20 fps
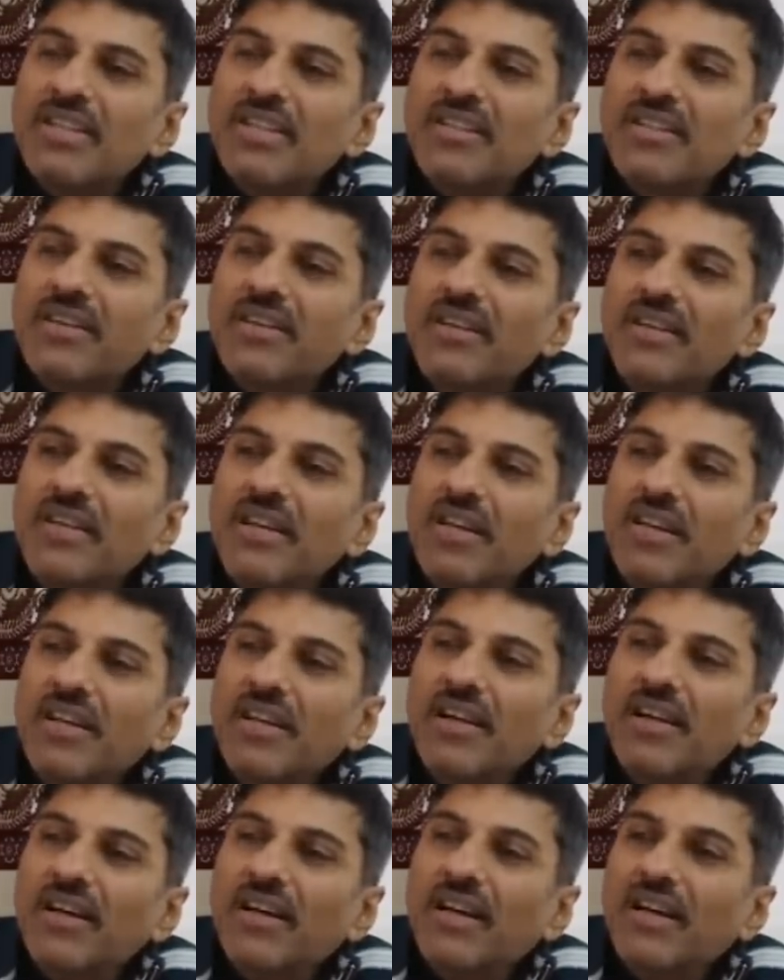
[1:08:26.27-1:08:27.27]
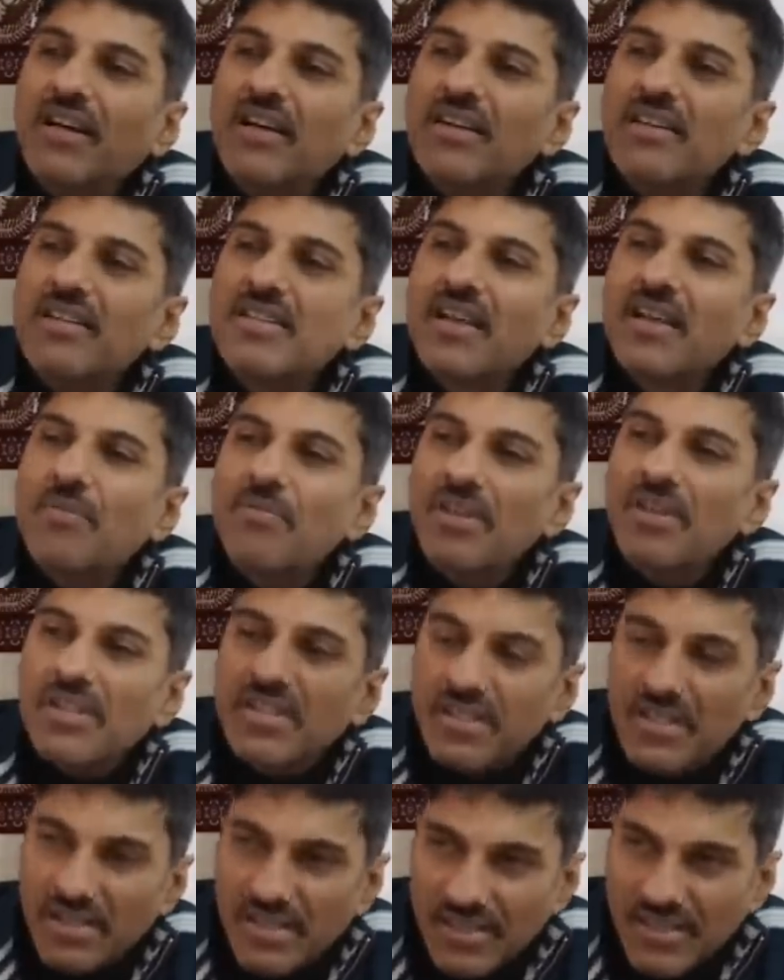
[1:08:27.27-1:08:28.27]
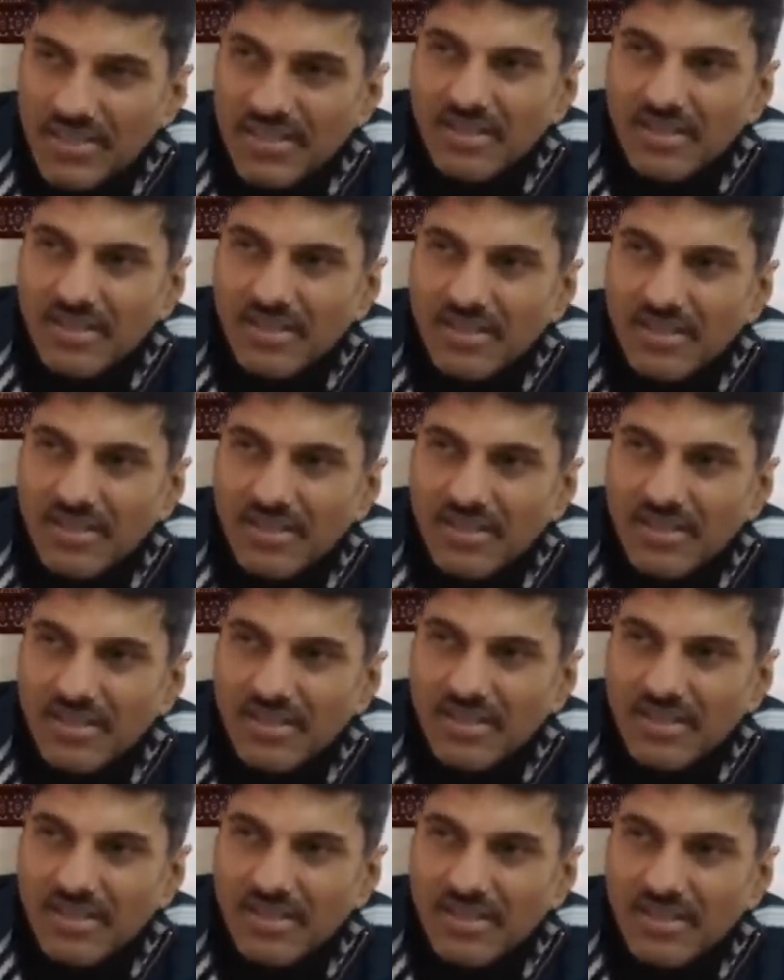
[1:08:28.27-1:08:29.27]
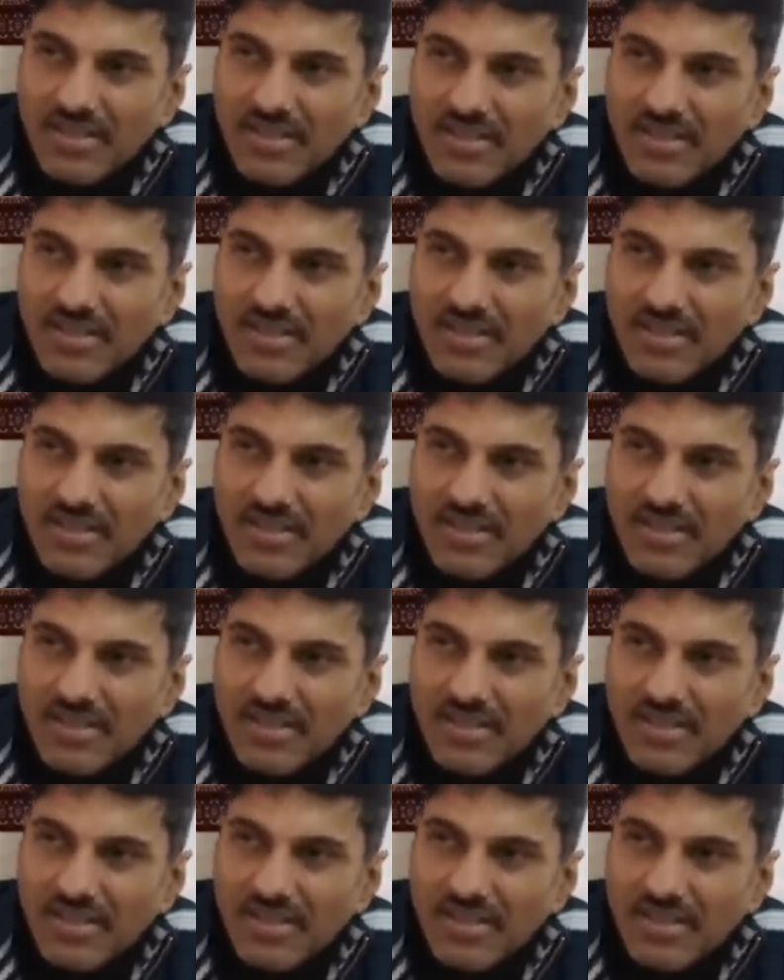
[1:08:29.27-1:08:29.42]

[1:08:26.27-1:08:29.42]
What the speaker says: Pisces would have experienced some